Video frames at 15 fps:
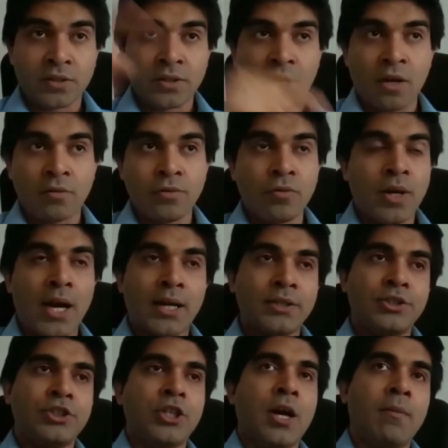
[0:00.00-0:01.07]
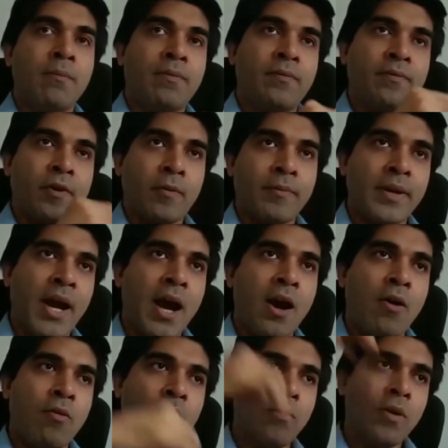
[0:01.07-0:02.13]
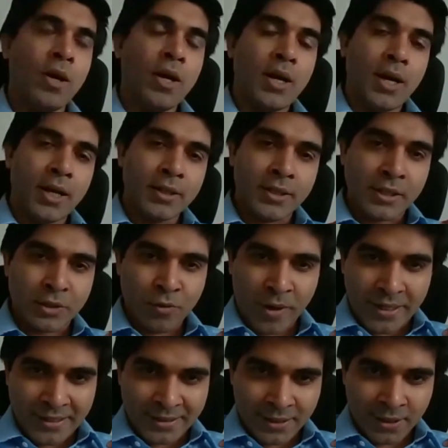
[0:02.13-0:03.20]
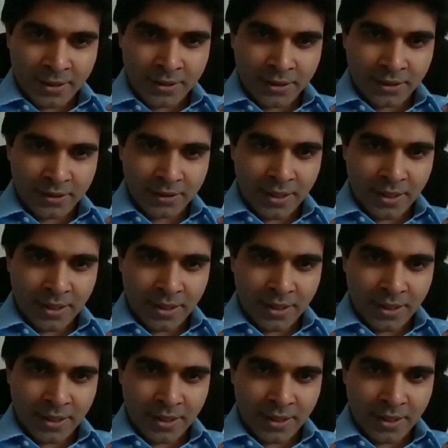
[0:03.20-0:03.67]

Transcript: Now, you can't jump from now until 2030.